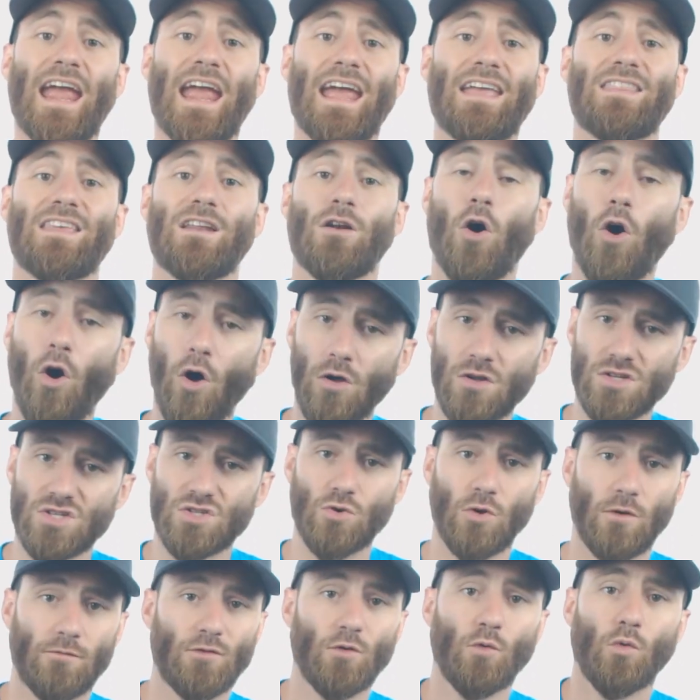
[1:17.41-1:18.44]
And then
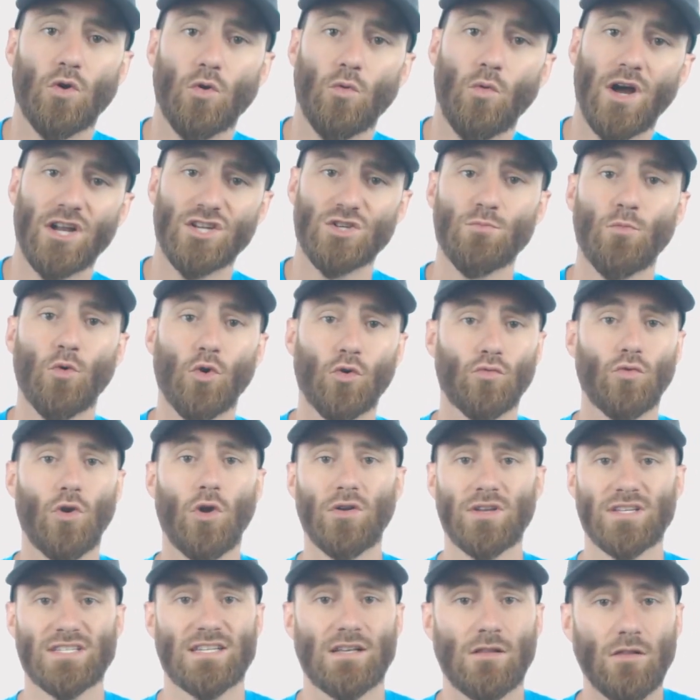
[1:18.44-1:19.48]
also, if you wanna watch more
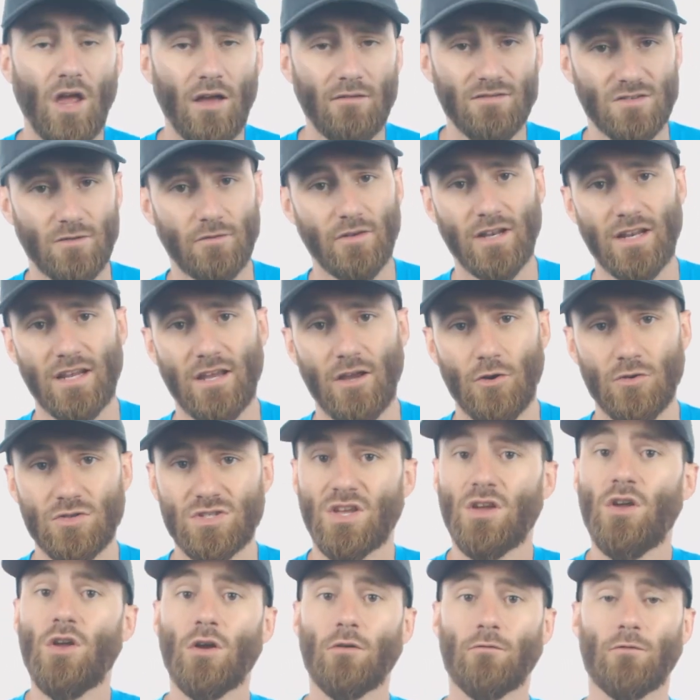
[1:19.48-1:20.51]
Rawlings Gloves
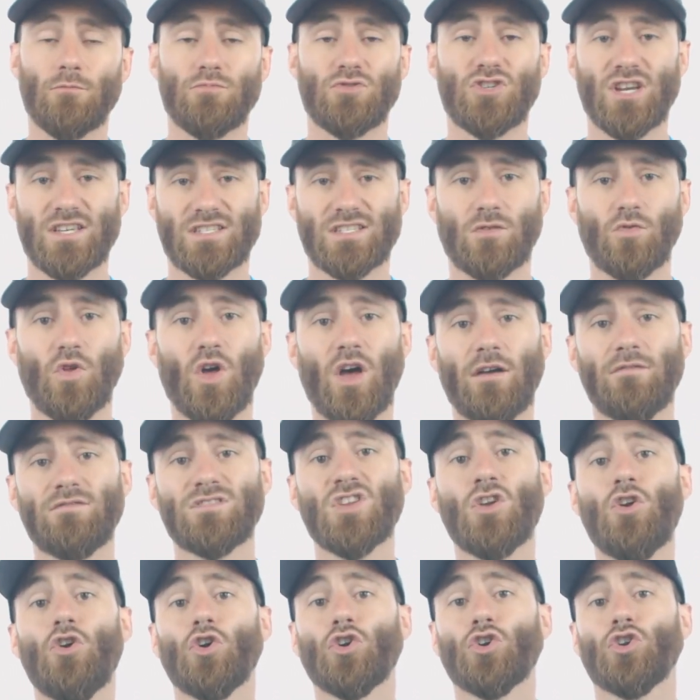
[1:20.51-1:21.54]
videos from Just
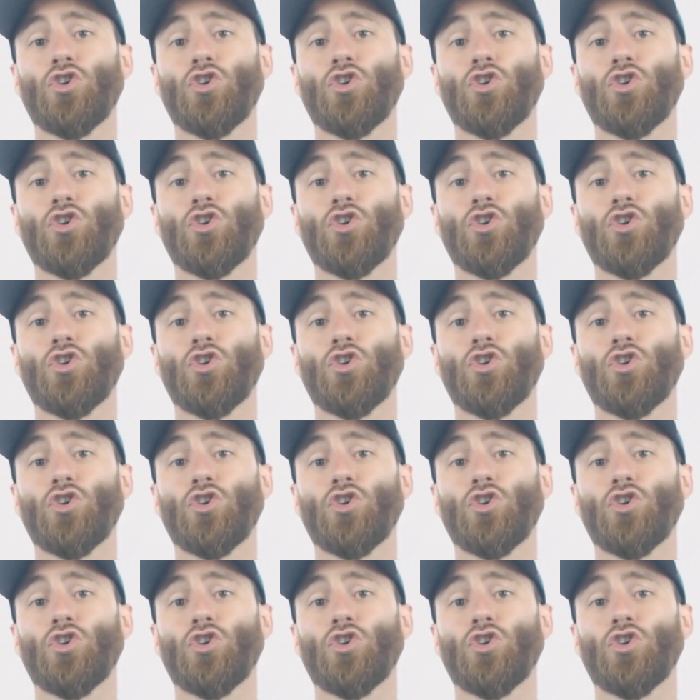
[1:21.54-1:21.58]
Gloves,